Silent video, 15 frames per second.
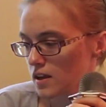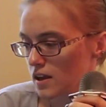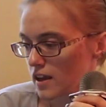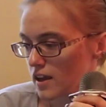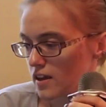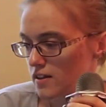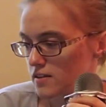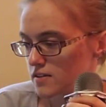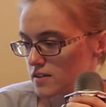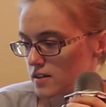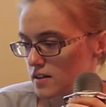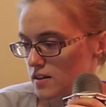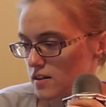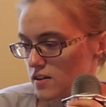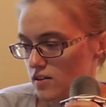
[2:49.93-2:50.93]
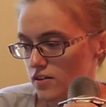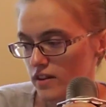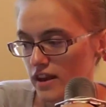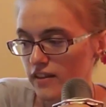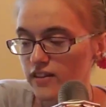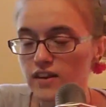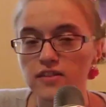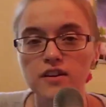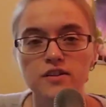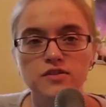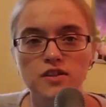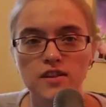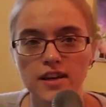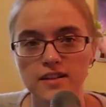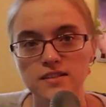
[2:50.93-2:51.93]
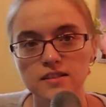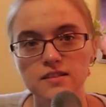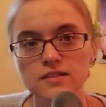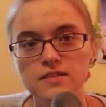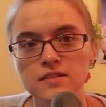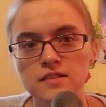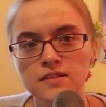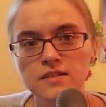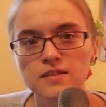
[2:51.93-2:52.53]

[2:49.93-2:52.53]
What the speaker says: And then there's Alexis.